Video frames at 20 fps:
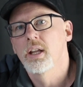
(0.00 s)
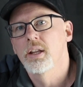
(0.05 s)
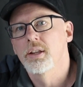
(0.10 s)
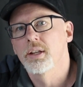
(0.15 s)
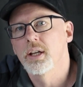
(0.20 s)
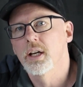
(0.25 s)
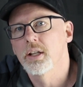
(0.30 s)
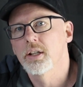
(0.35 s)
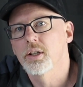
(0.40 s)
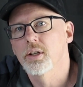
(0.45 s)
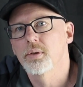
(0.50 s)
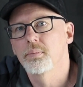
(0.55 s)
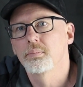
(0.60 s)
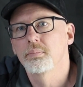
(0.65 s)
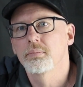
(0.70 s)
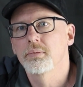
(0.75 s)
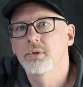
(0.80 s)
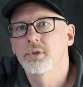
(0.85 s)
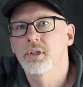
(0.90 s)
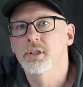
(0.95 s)
The other
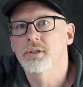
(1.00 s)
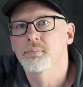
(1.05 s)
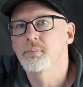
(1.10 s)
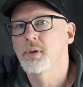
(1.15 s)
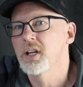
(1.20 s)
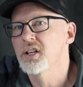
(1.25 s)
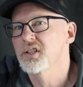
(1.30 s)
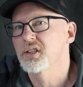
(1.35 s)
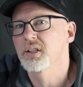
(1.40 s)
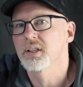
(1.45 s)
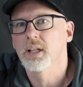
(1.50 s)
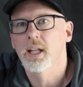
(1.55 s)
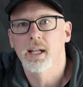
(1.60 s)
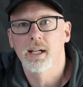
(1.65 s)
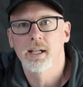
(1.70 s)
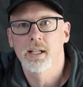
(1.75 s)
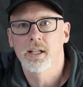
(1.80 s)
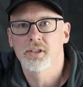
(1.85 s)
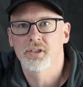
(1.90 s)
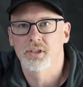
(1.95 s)
just mentioned
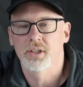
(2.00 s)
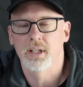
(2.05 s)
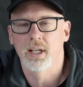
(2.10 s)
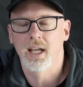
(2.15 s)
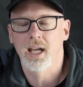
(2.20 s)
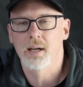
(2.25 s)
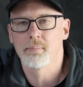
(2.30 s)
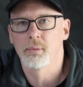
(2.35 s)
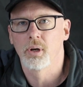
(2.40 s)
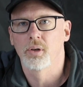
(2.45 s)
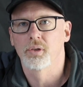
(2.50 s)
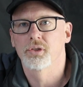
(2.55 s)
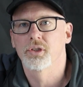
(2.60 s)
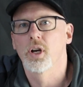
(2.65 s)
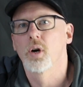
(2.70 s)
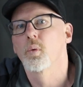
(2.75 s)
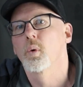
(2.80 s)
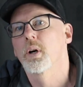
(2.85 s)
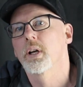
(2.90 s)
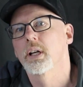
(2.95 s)
that it's the ammo.
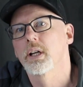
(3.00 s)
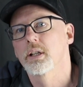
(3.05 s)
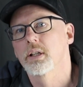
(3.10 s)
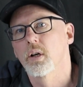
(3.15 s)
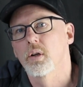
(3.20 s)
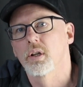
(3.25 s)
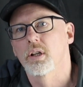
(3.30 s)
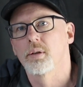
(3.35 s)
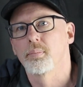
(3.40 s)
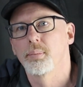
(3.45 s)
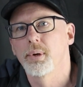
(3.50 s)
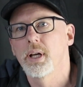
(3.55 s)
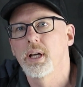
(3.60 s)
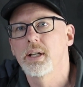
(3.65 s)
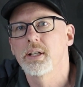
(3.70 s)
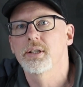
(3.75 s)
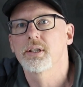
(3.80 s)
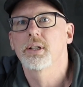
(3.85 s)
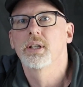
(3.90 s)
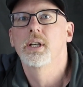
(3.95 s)
So we're going to go to the
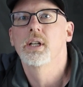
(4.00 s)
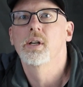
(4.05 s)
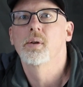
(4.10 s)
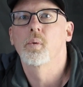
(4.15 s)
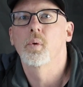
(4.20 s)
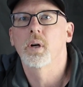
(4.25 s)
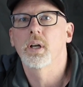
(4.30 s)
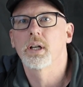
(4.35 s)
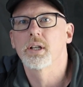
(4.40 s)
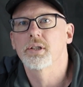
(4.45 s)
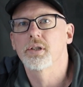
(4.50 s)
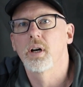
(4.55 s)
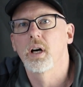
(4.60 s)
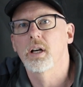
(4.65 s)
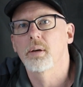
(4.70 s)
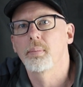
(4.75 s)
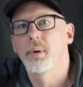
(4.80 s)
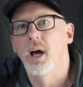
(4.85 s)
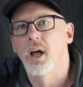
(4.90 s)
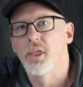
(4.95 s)
bench. We're going to
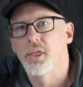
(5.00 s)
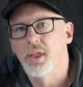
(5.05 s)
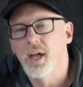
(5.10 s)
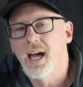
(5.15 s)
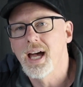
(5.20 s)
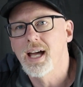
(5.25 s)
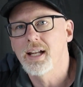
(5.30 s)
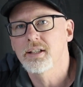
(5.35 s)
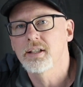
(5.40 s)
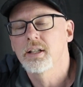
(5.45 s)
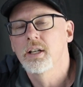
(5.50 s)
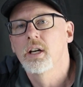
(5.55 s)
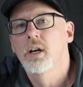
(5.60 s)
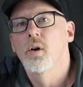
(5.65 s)
talk about that.